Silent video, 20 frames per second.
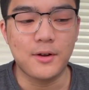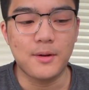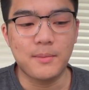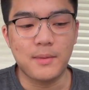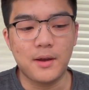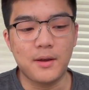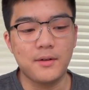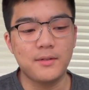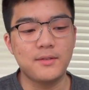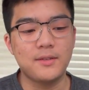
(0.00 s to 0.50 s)

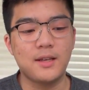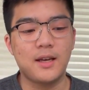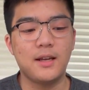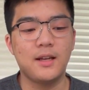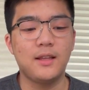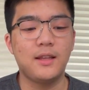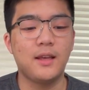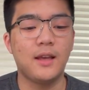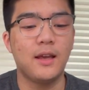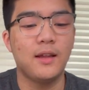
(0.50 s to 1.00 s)
I'm
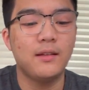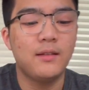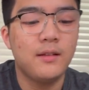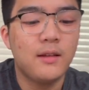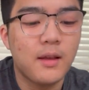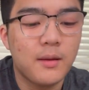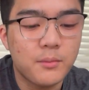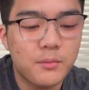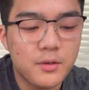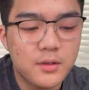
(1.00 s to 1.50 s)
outside
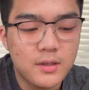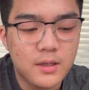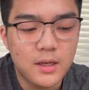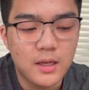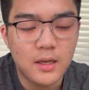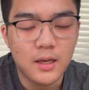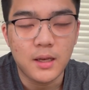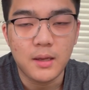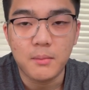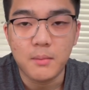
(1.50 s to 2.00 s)
again. I'm just
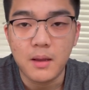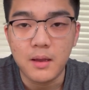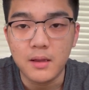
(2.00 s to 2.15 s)
eating my